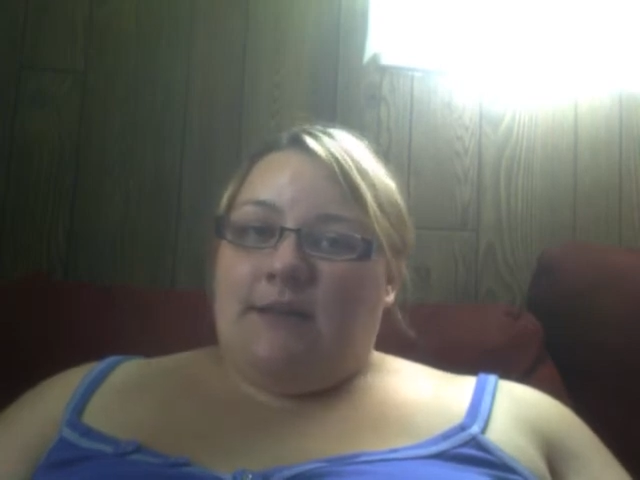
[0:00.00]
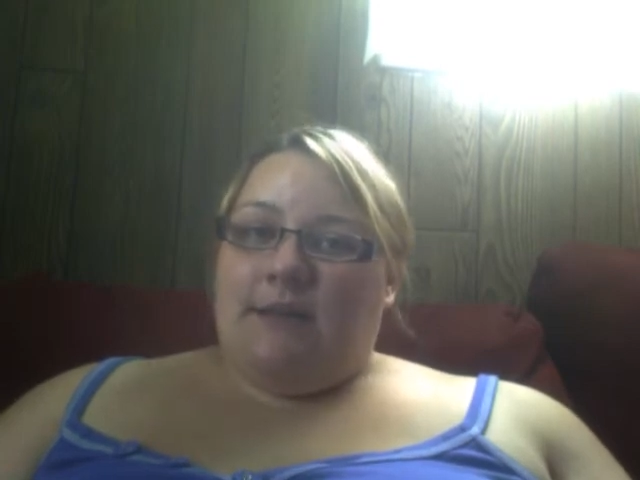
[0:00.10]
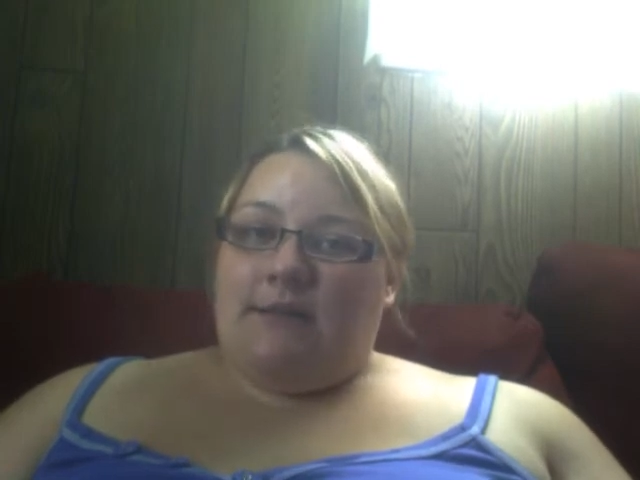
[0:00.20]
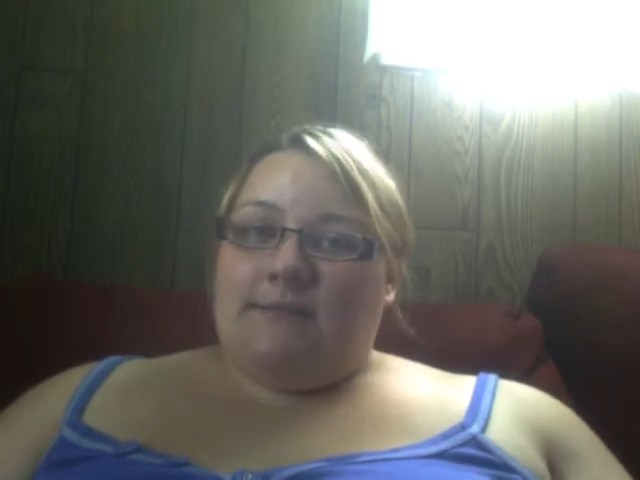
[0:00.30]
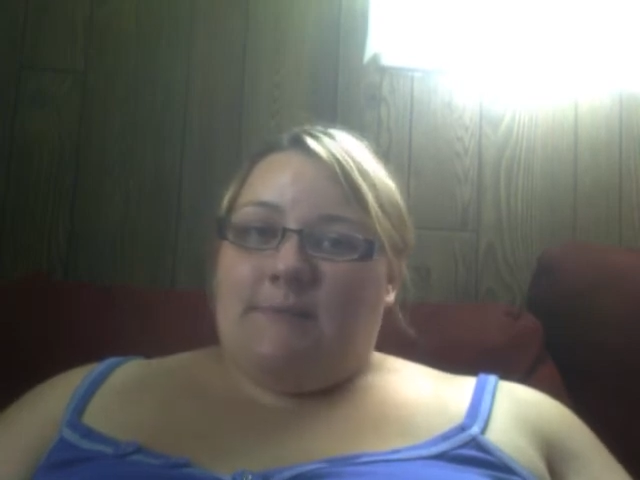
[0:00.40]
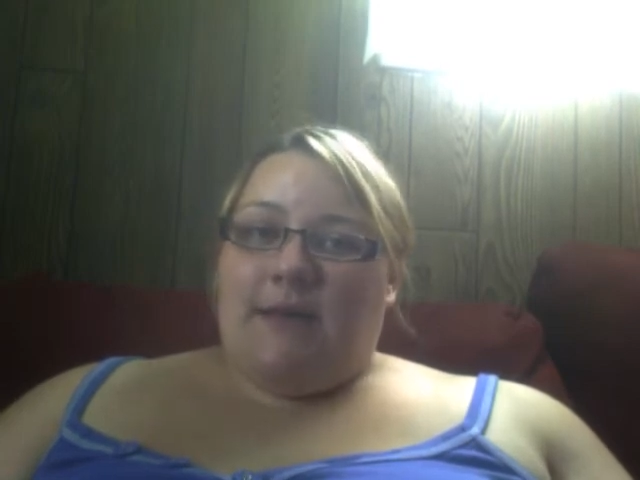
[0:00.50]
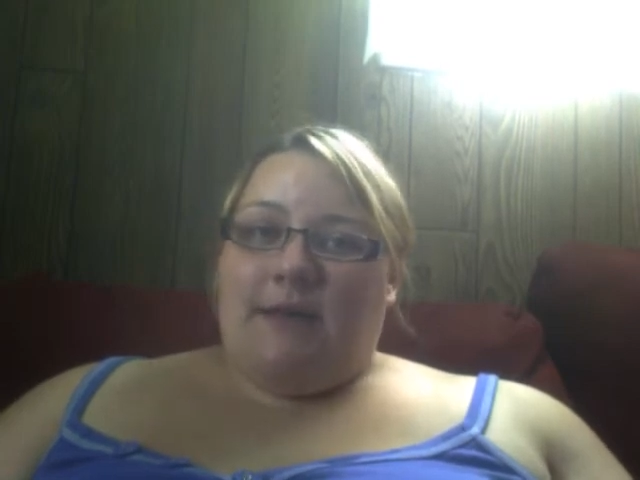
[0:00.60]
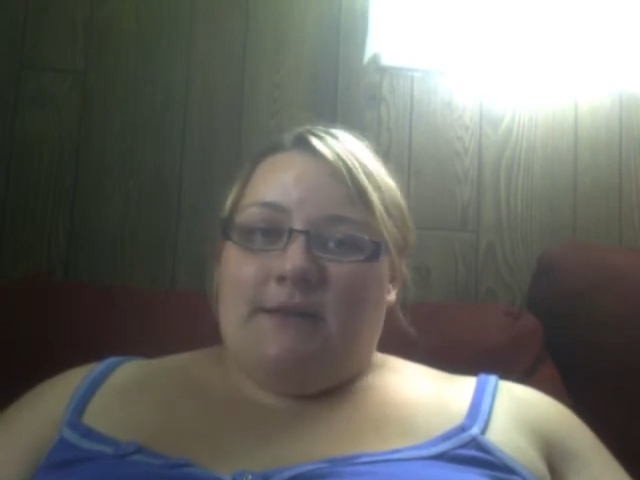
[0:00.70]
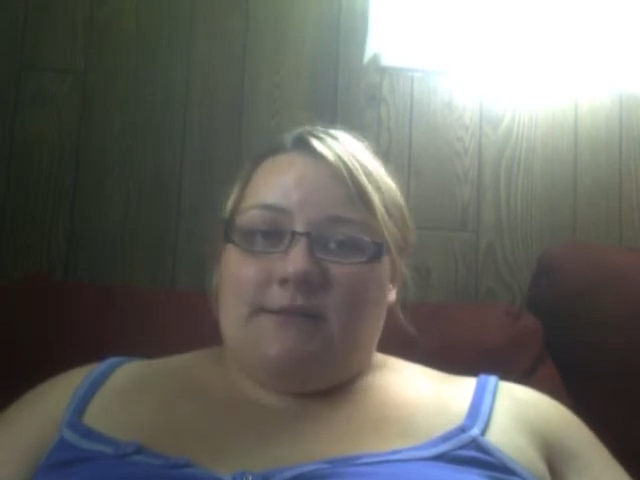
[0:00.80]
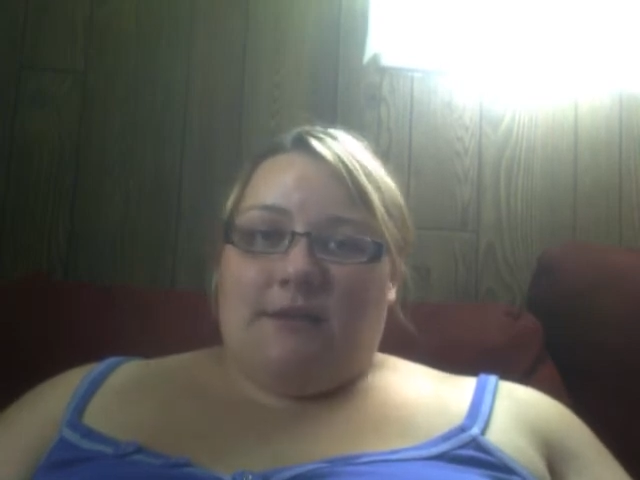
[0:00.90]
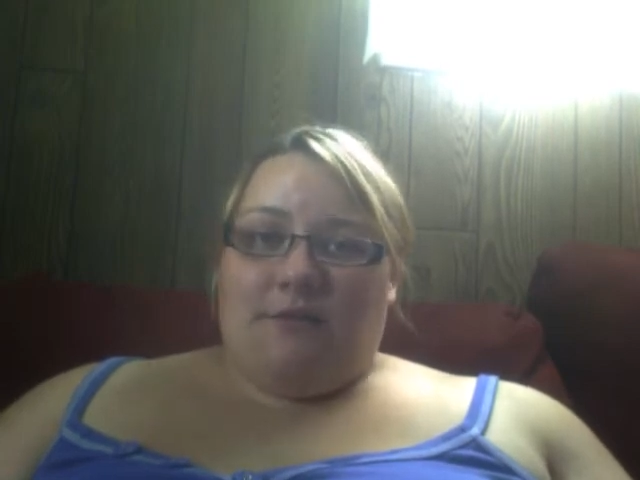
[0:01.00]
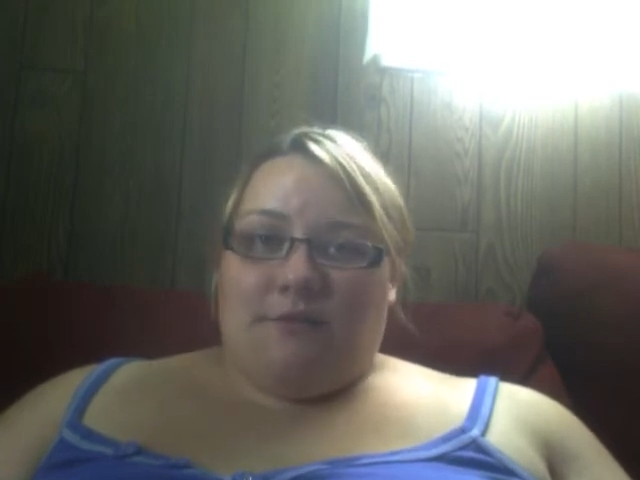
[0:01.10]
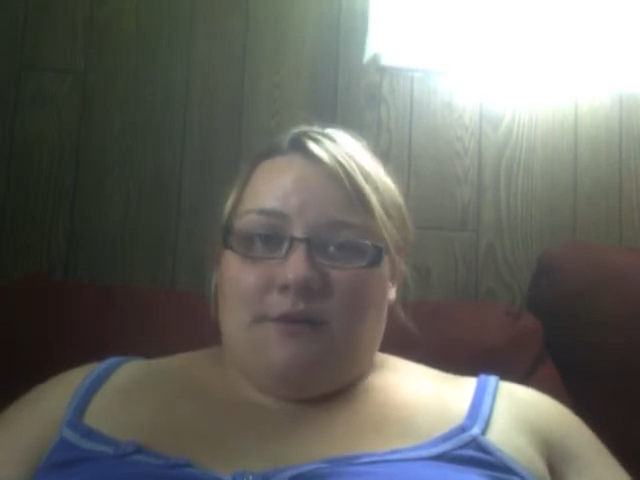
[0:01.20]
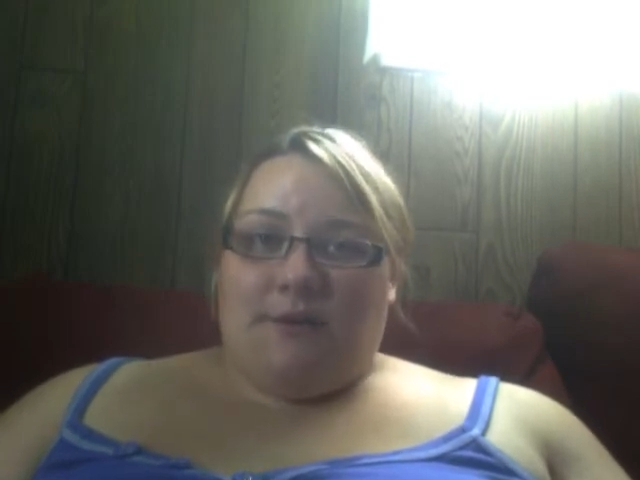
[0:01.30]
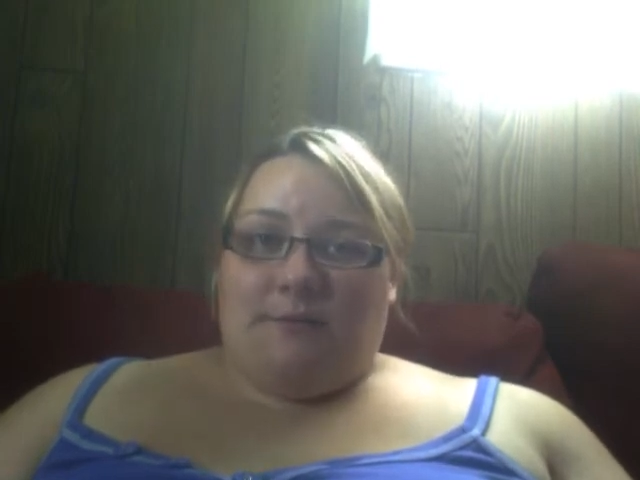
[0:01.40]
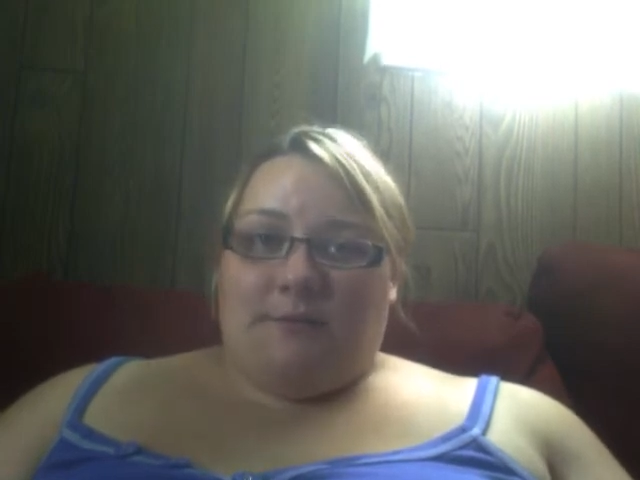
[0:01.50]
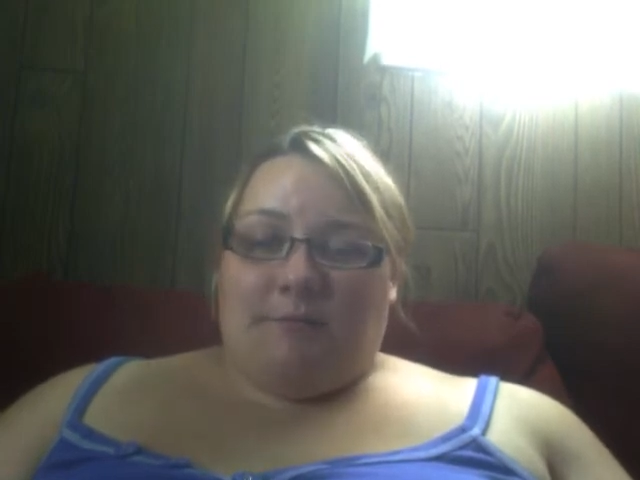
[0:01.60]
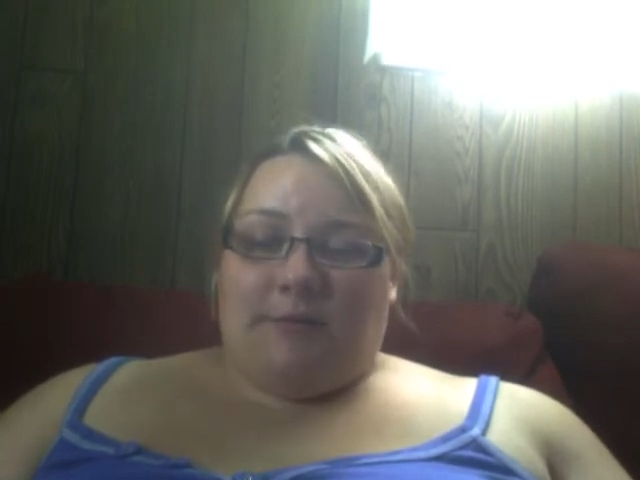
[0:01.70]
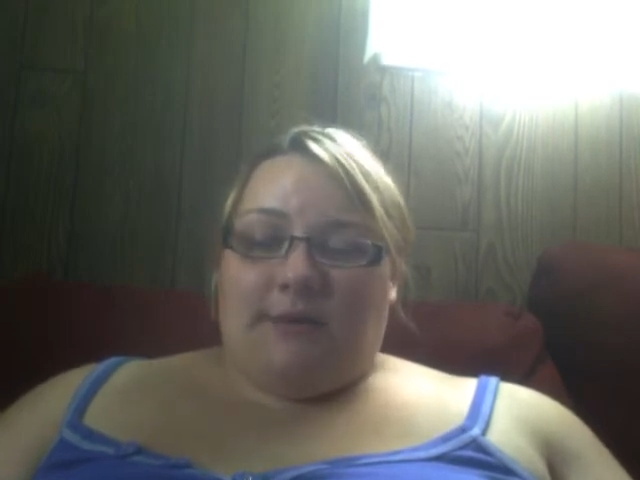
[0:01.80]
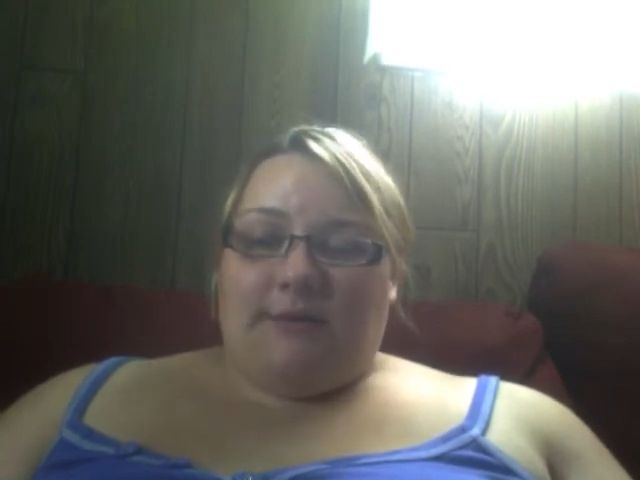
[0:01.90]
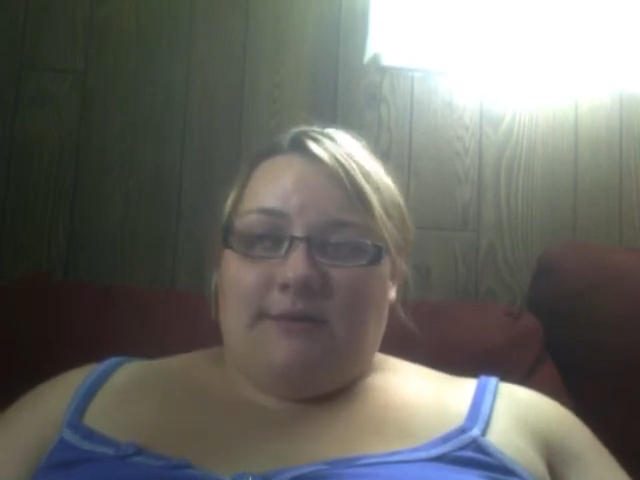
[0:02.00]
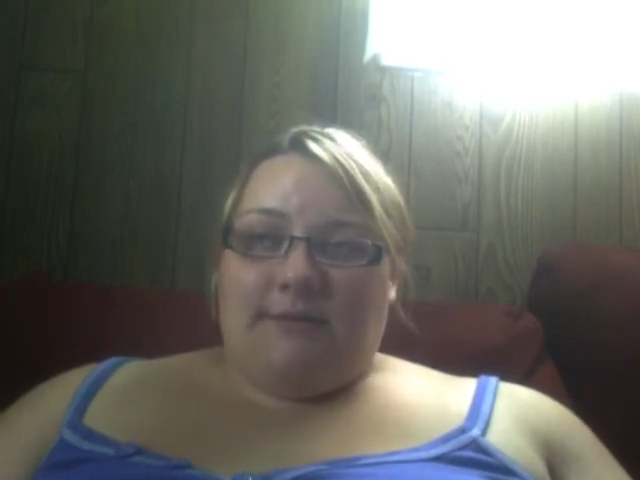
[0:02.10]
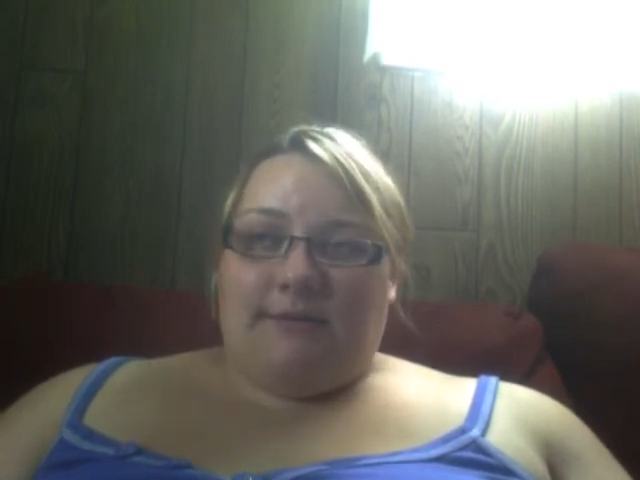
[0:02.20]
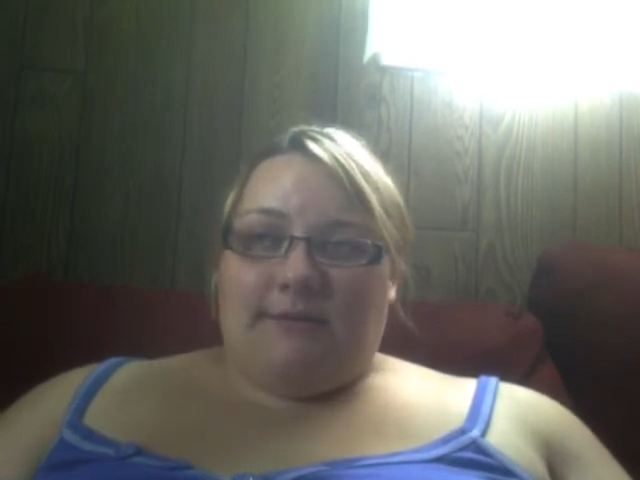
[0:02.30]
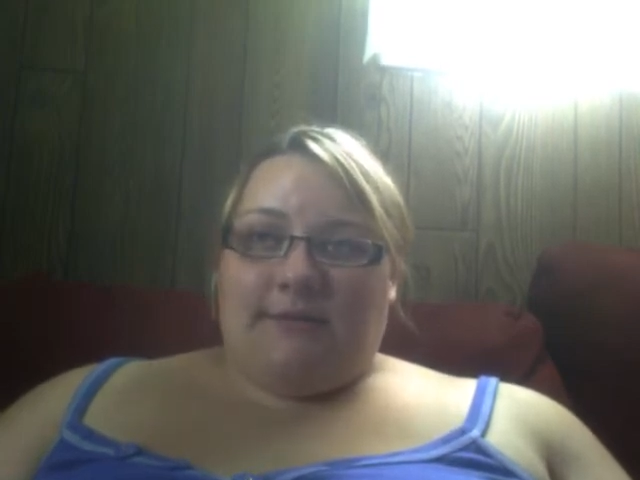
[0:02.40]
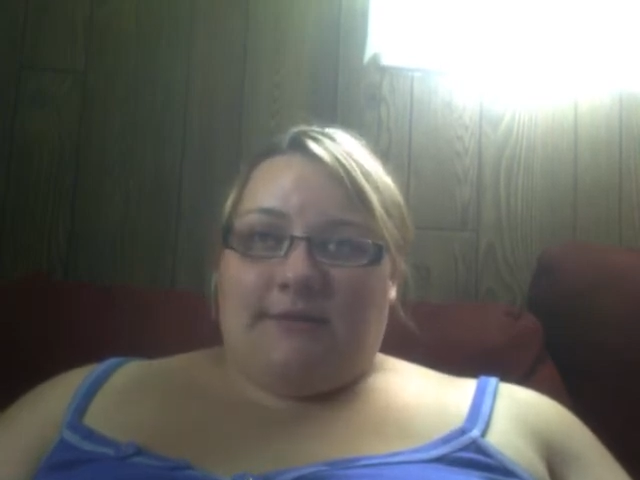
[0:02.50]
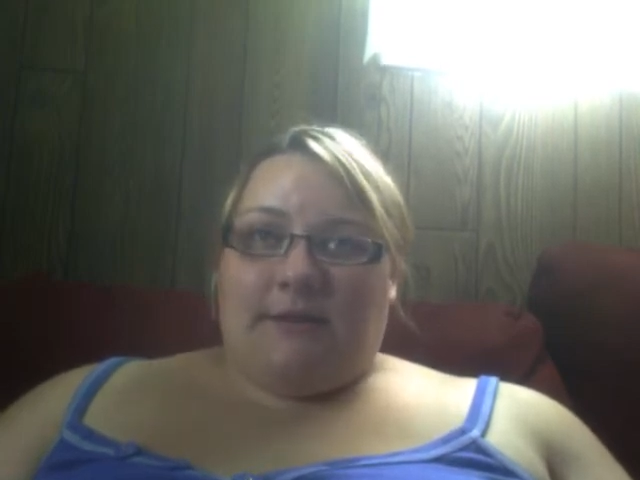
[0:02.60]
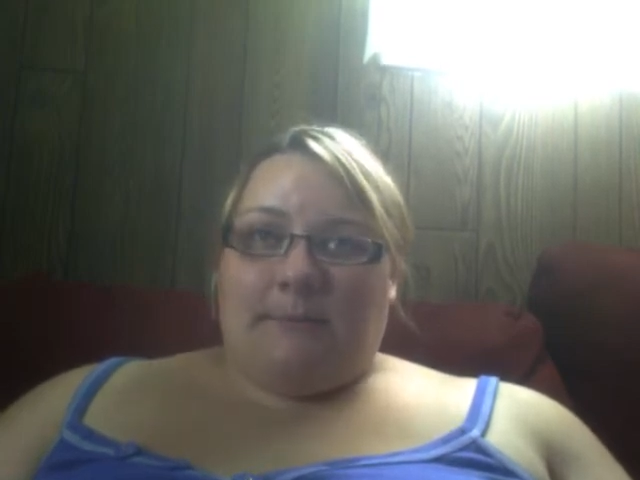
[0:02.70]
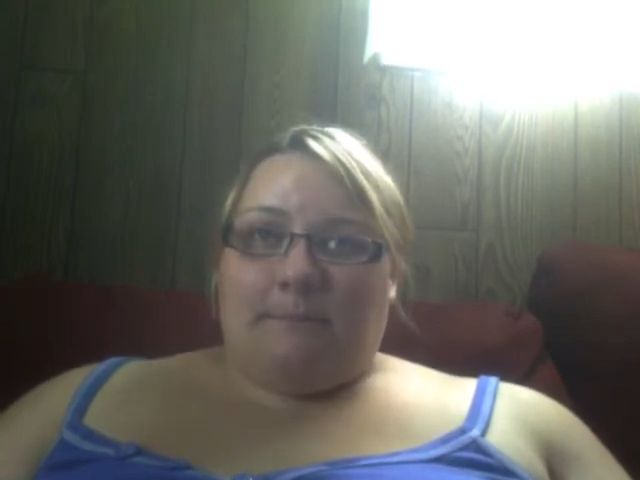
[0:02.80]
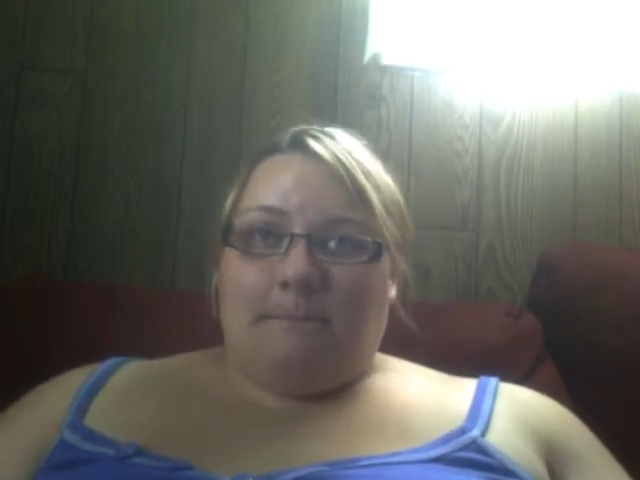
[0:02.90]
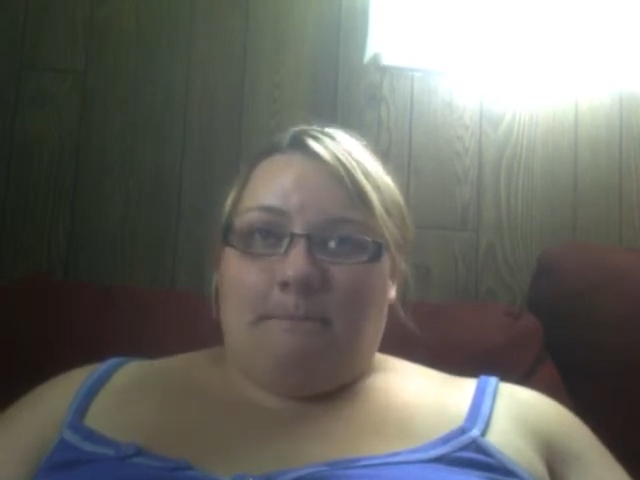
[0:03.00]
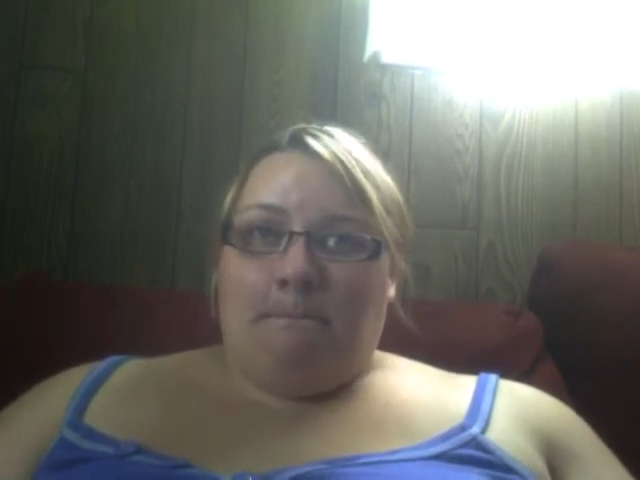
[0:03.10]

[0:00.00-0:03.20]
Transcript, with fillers: as bad as I thought it would be. Um,